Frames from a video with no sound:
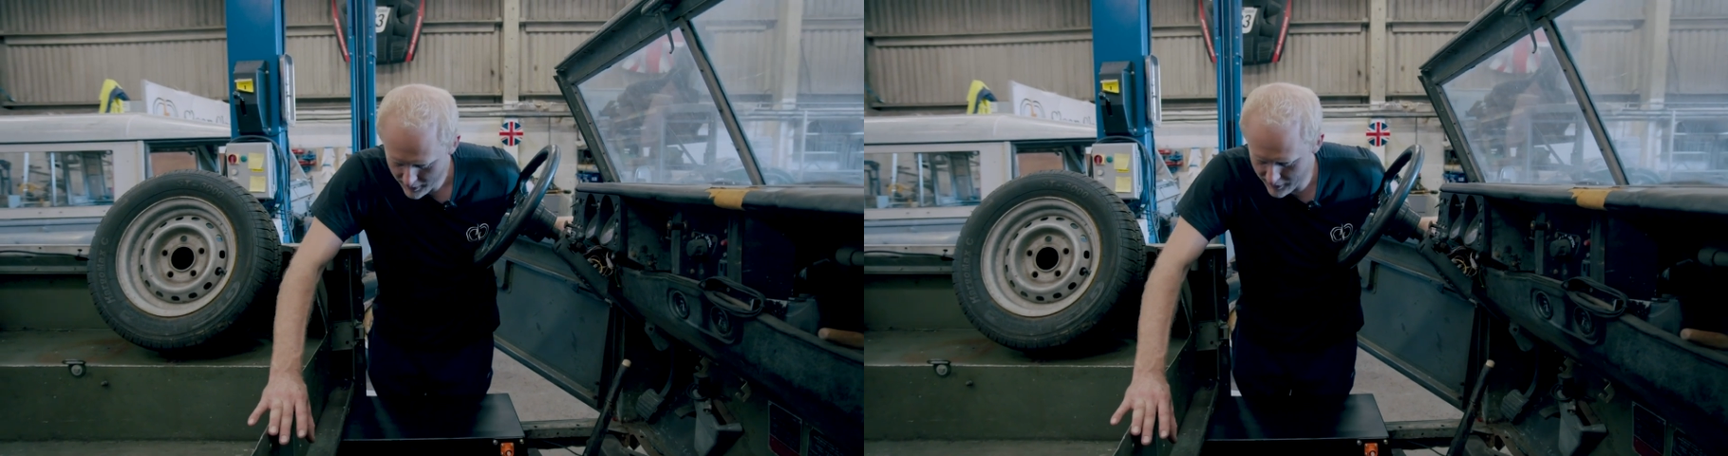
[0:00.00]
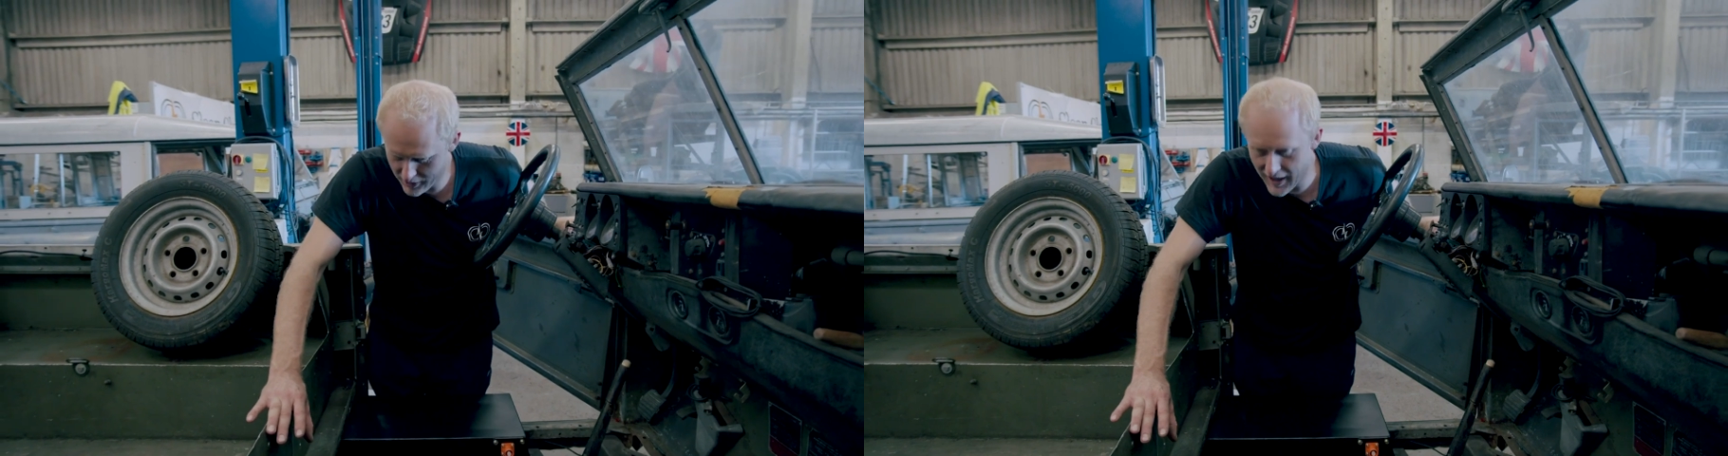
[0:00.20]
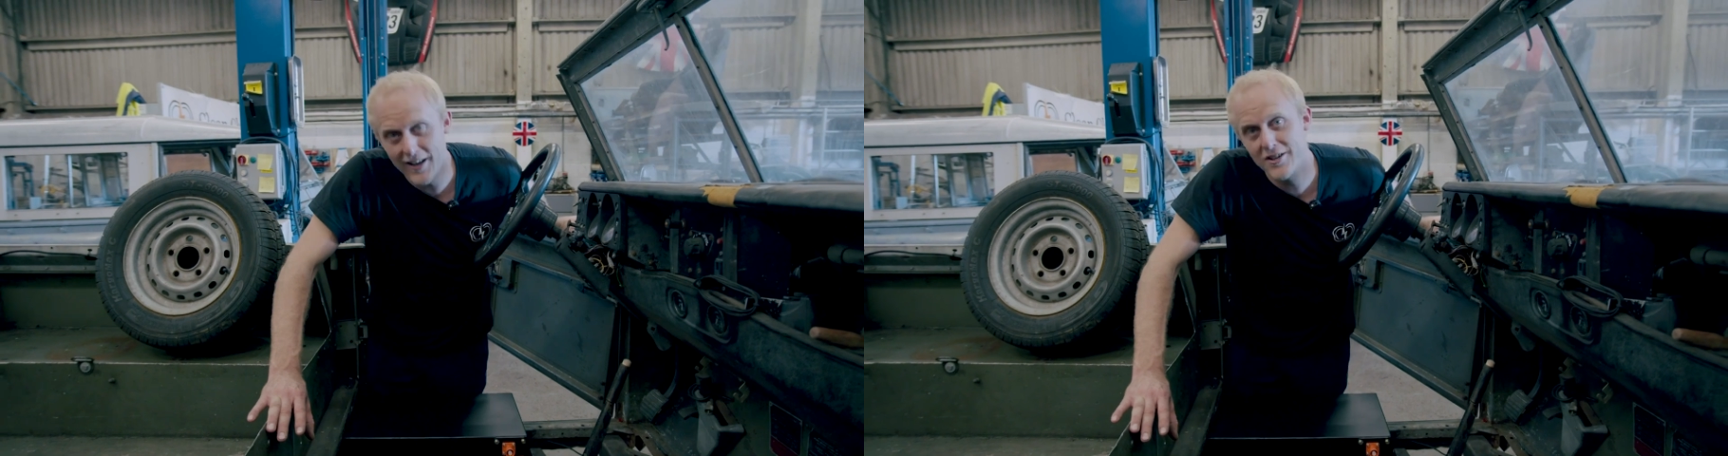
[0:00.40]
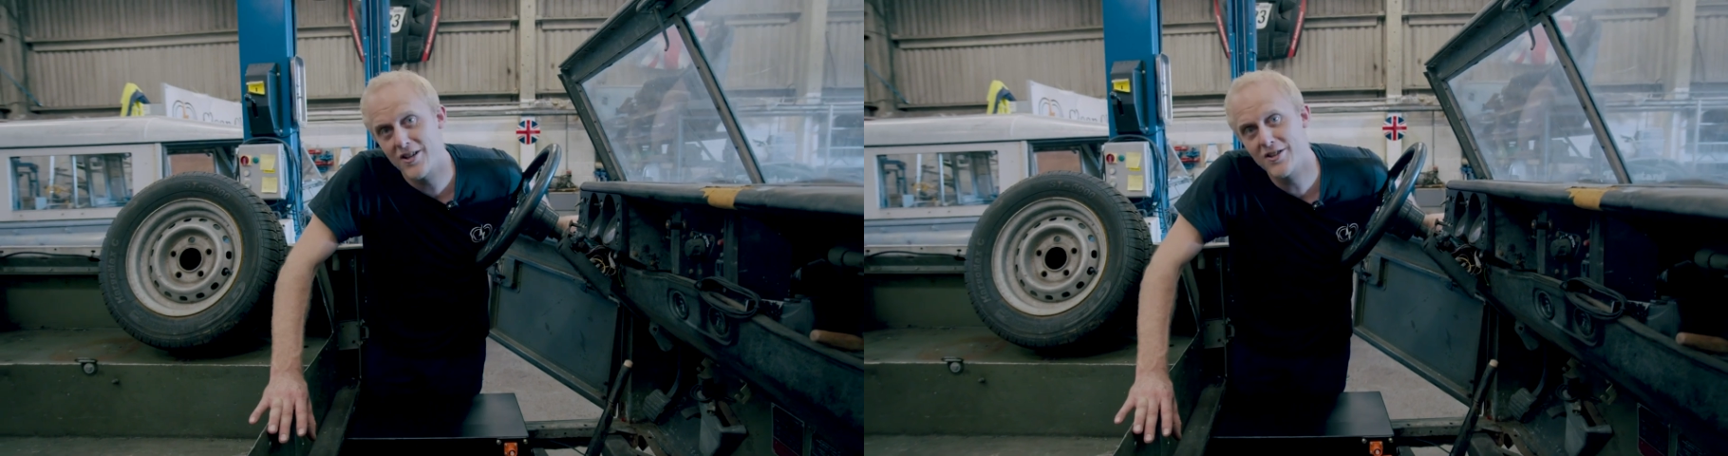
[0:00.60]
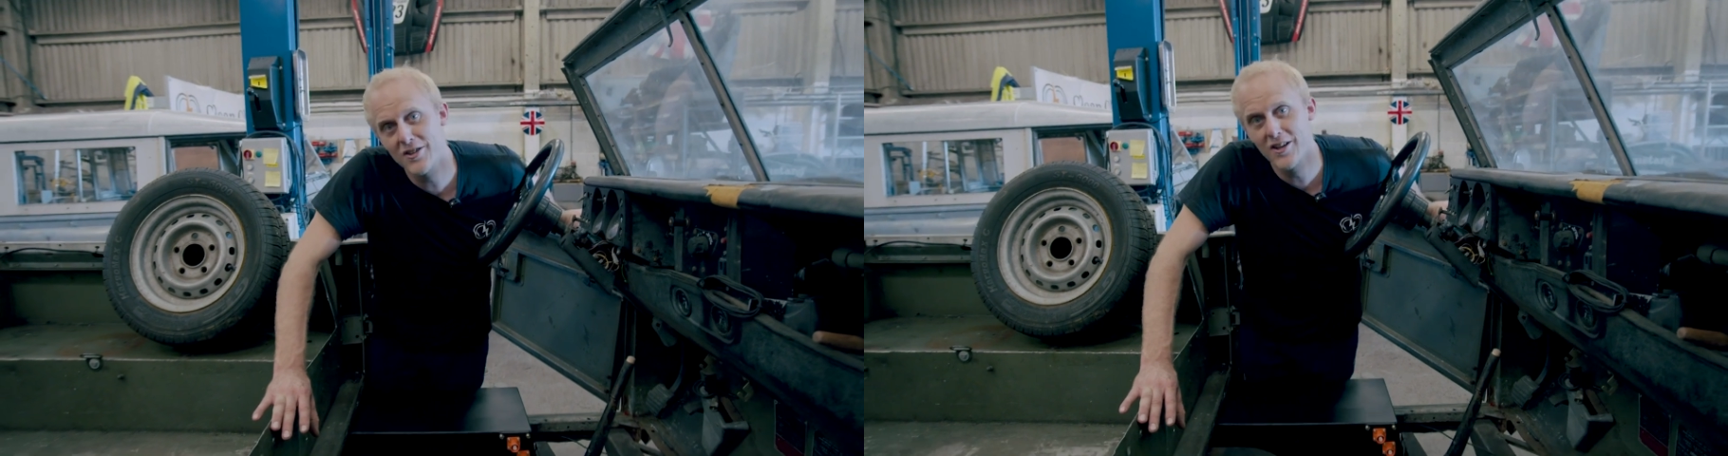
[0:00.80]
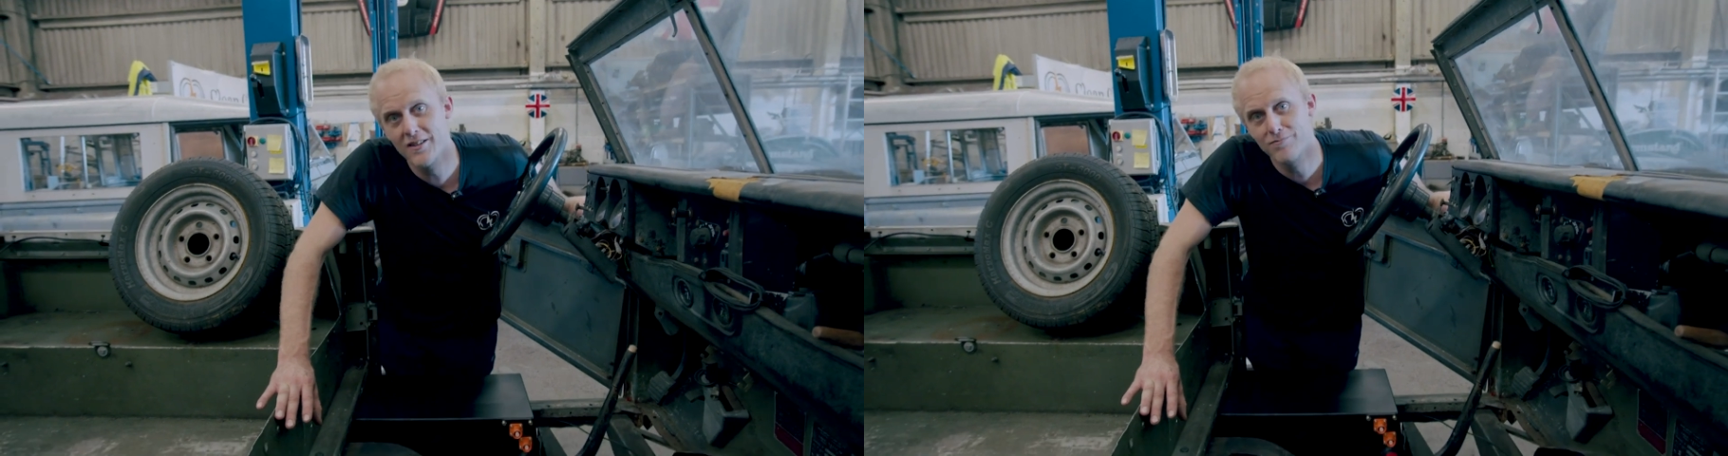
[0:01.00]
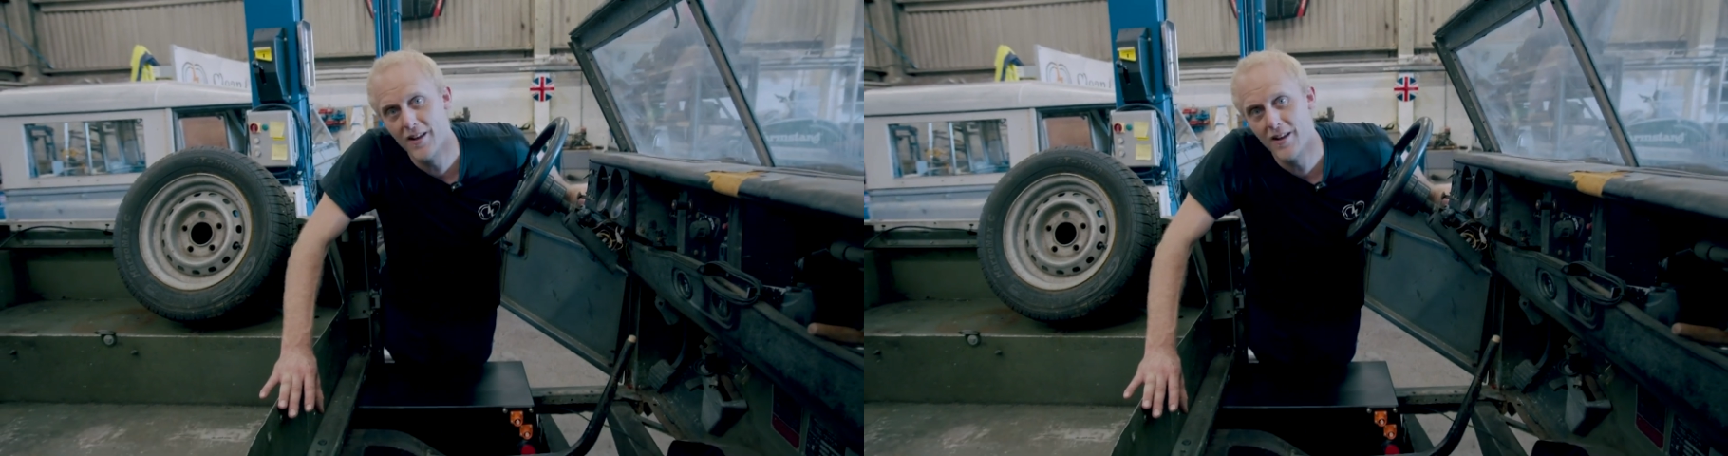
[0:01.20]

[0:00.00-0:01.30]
the challenges that a